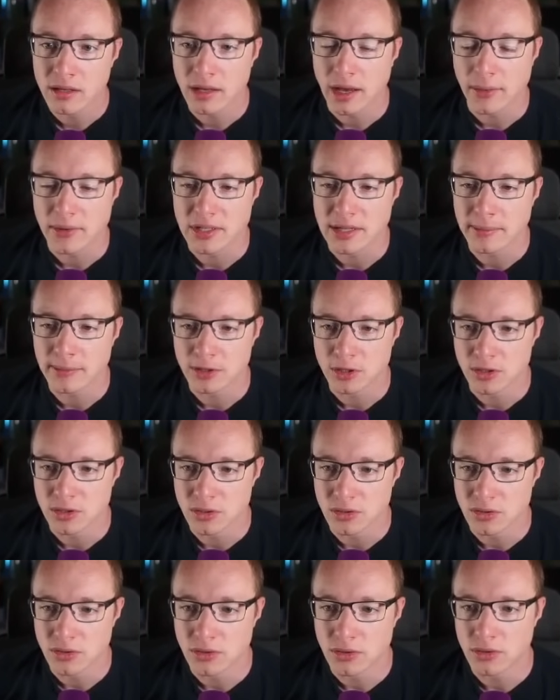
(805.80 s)
I was able to
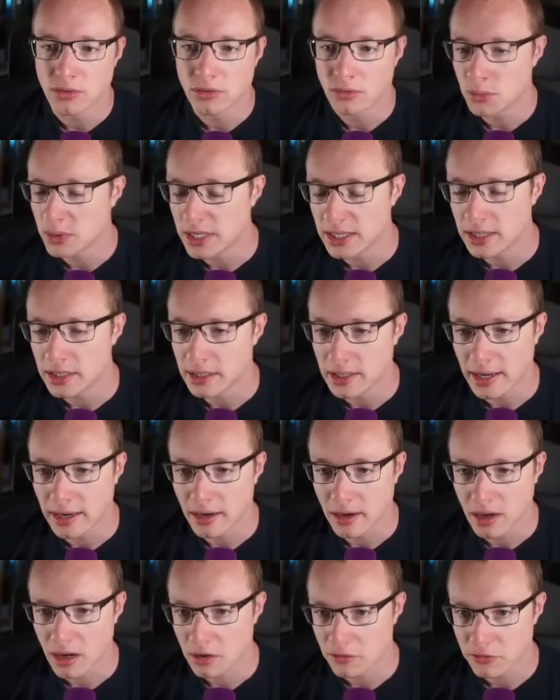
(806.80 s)
do
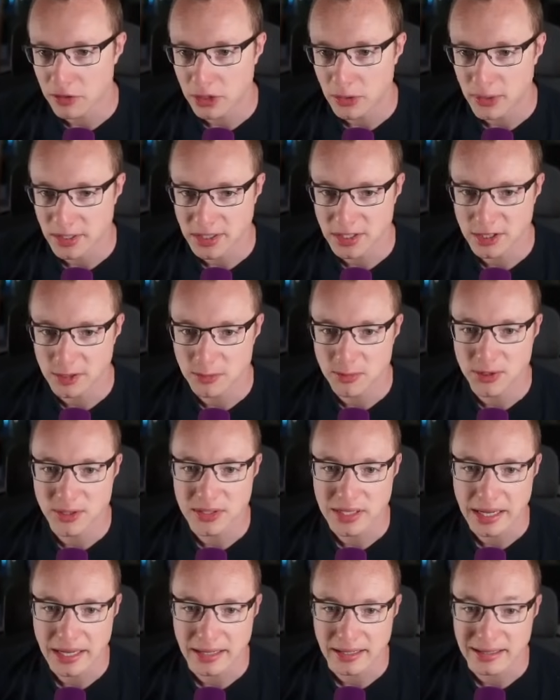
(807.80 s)
3.5 requests per
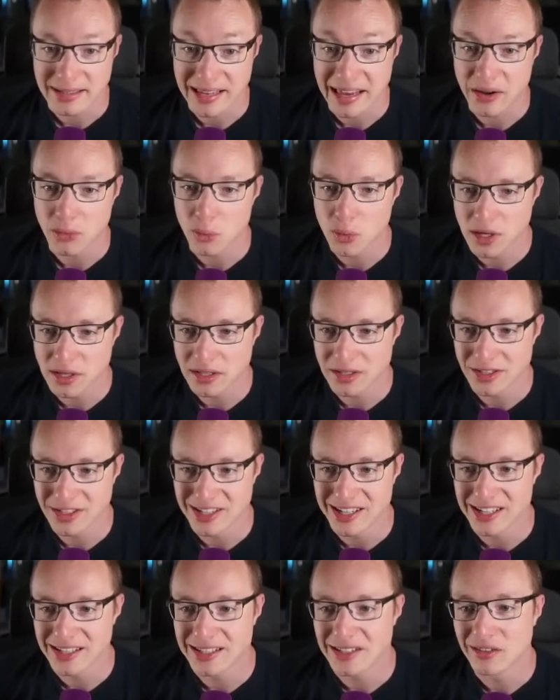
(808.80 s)
second, and with
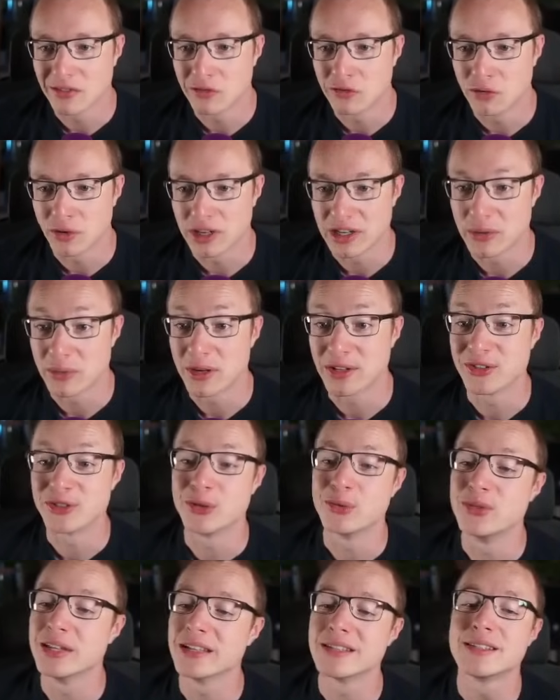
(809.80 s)
JIT 41.
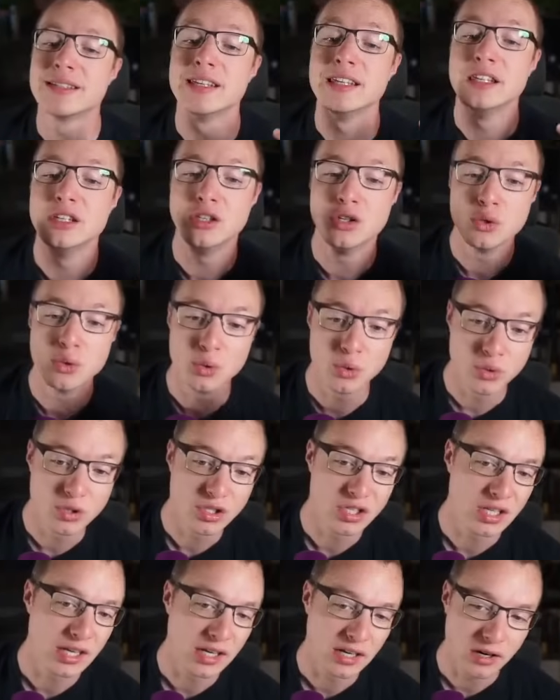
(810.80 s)
So that's a
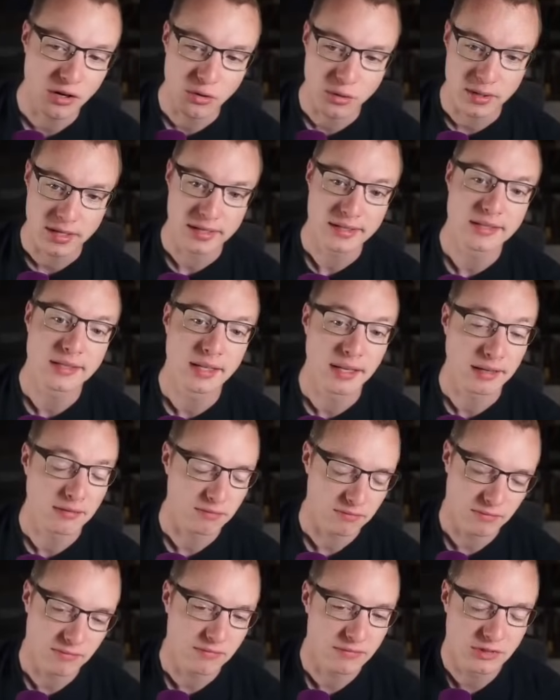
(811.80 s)
huge increase
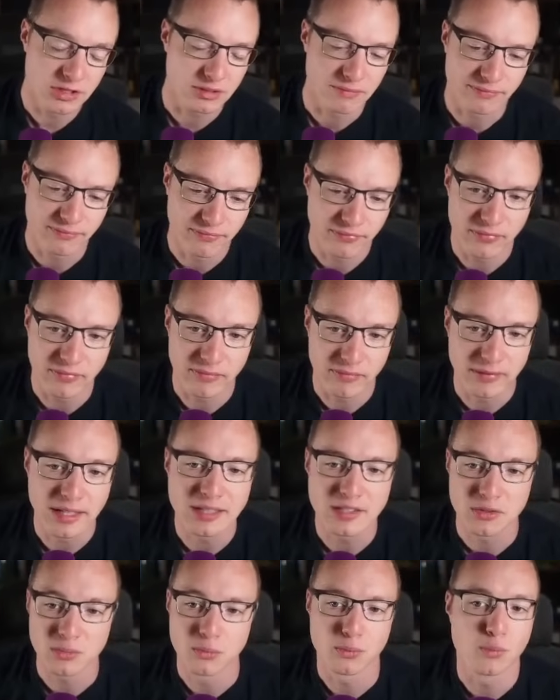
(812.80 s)
then. So
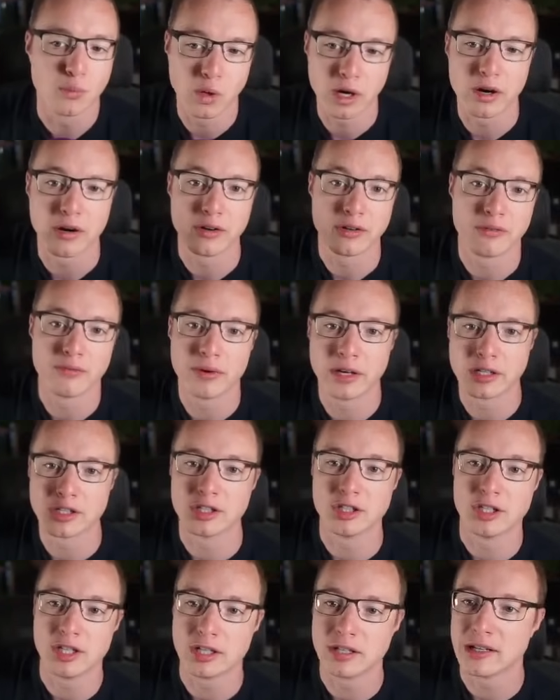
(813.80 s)
that's where
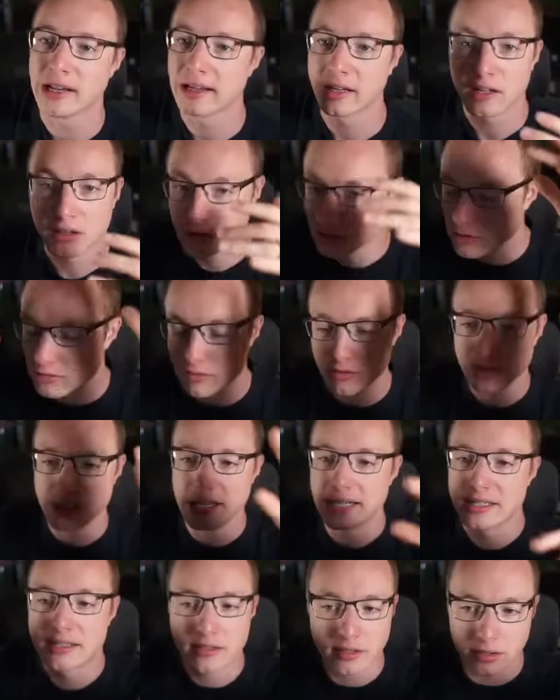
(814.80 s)
the JIT, like
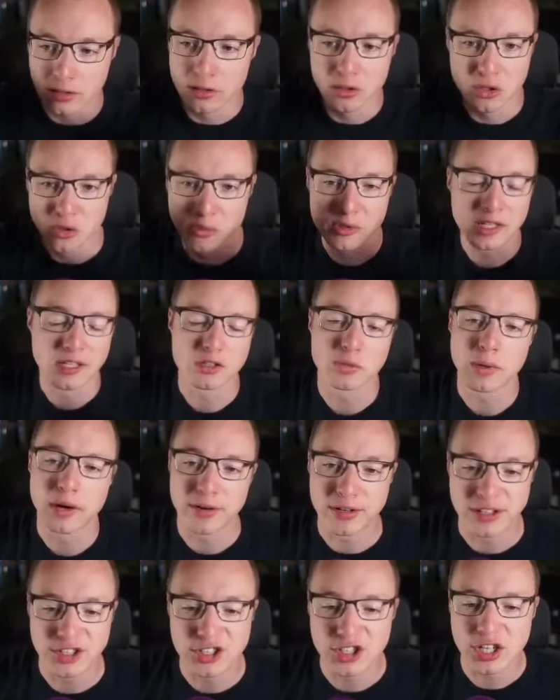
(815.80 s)
nested loops, that's
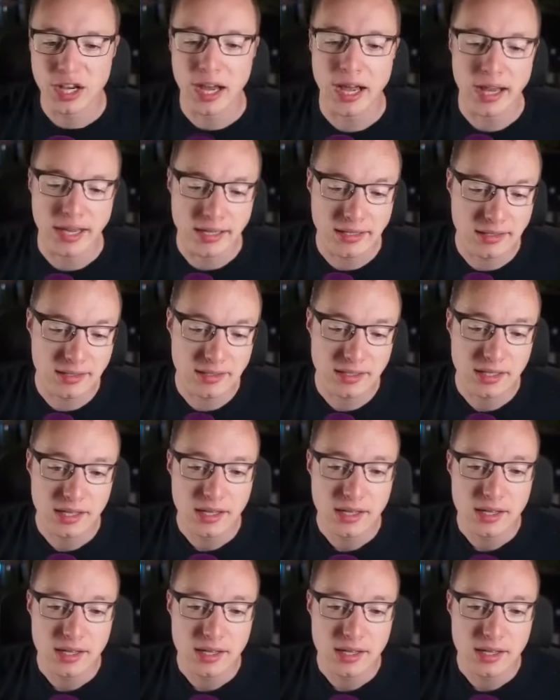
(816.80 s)
where it shines.